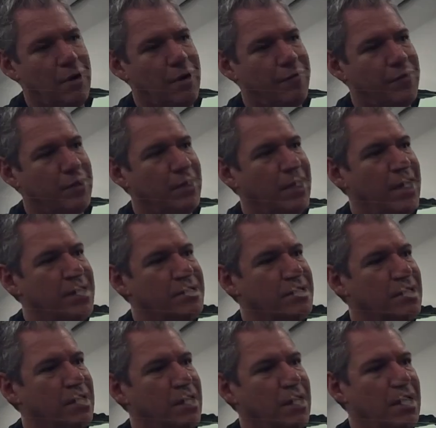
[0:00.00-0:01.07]
the glass
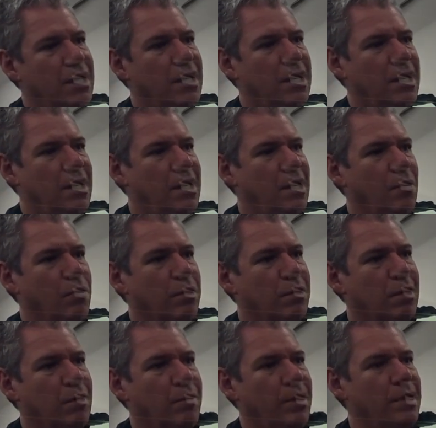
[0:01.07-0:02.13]
and work
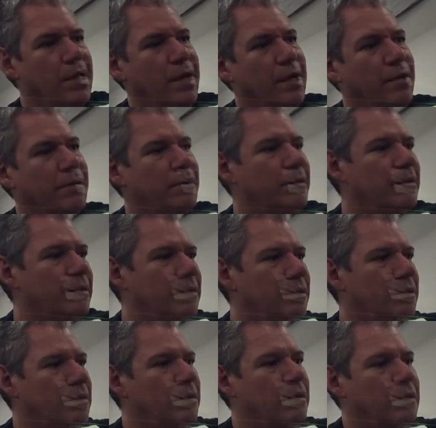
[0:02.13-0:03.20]
our way down.
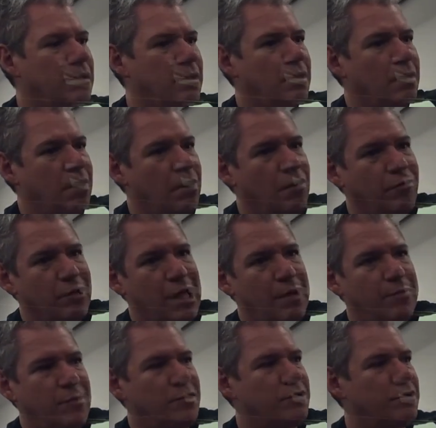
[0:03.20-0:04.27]

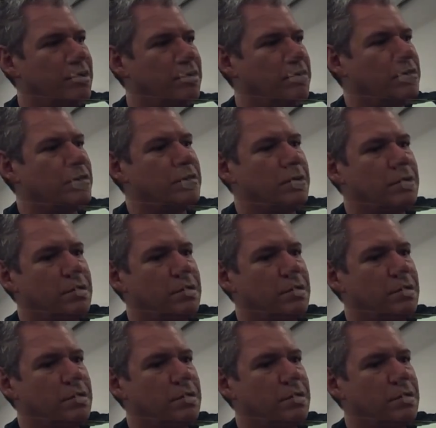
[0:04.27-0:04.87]
Overlapping strokes.